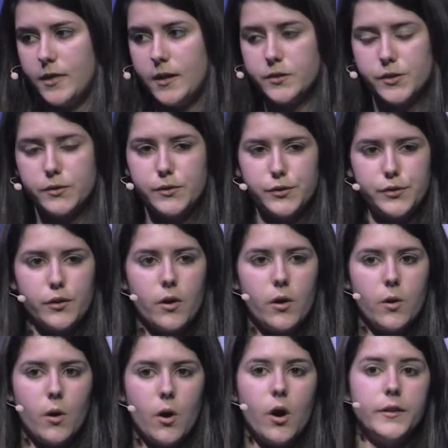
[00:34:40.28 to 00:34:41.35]
There's
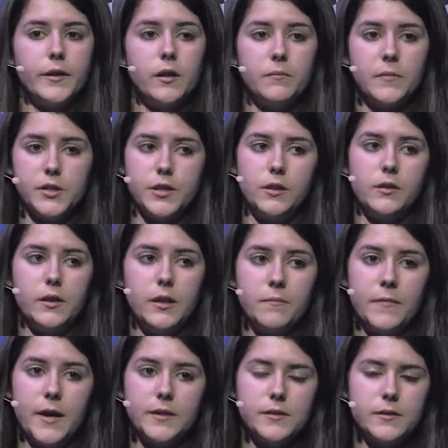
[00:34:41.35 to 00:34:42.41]
also other machine
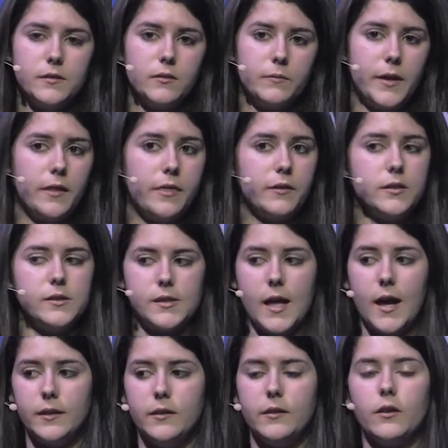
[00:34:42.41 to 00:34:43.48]
learning method, methods
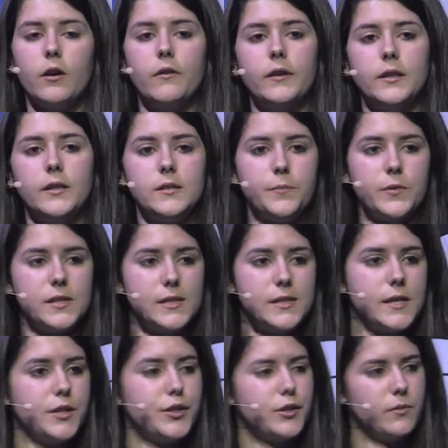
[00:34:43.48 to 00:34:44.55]
that I didn't cover in this
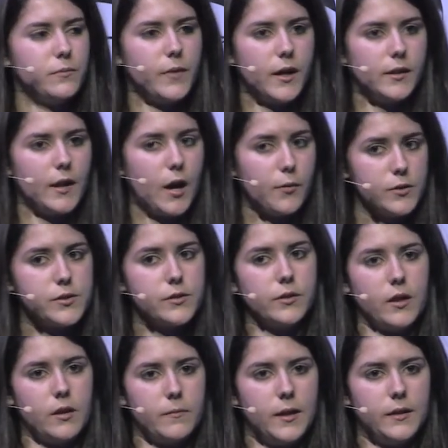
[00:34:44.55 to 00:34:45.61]
presentation, but I was
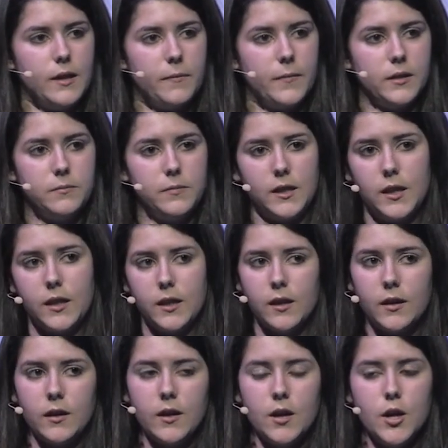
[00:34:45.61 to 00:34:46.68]
talking about them at the
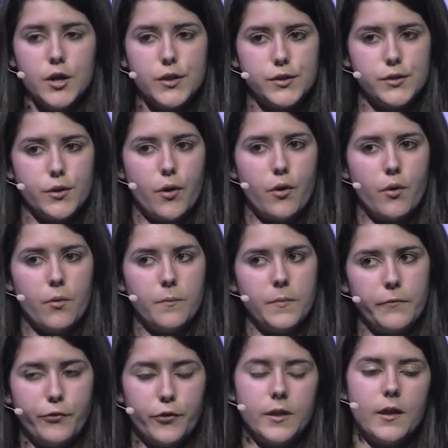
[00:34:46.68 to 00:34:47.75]
beginning. So
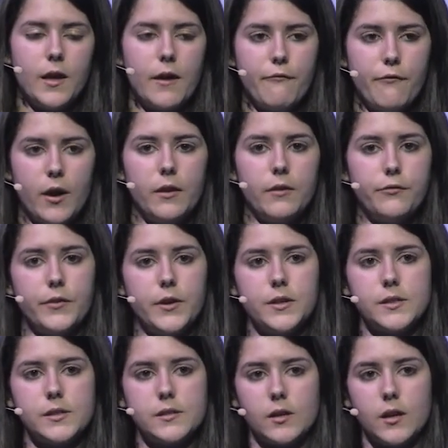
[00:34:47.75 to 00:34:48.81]
for the very
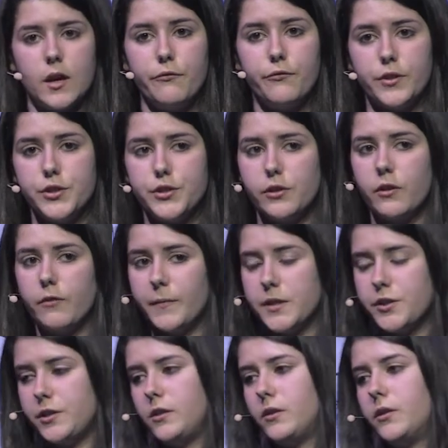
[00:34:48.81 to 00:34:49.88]
first version of
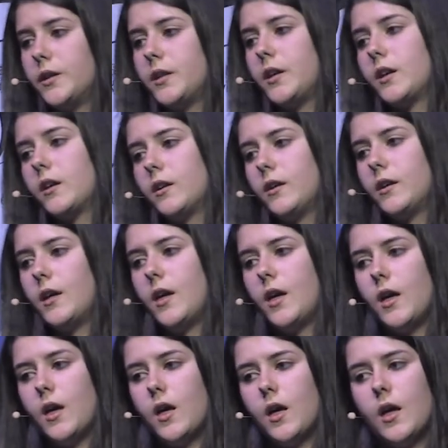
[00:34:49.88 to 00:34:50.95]
machine learning,
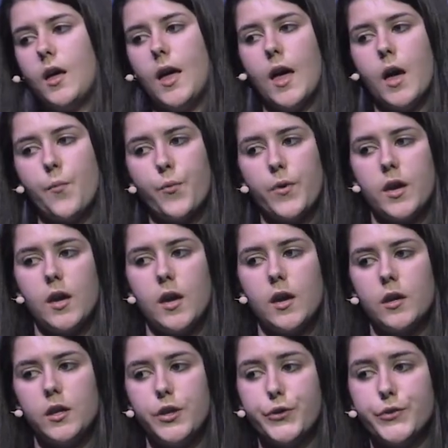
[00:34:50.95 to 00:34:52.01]

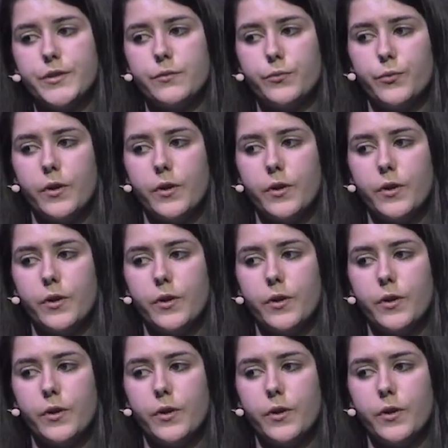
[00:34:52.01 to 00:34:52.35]
we used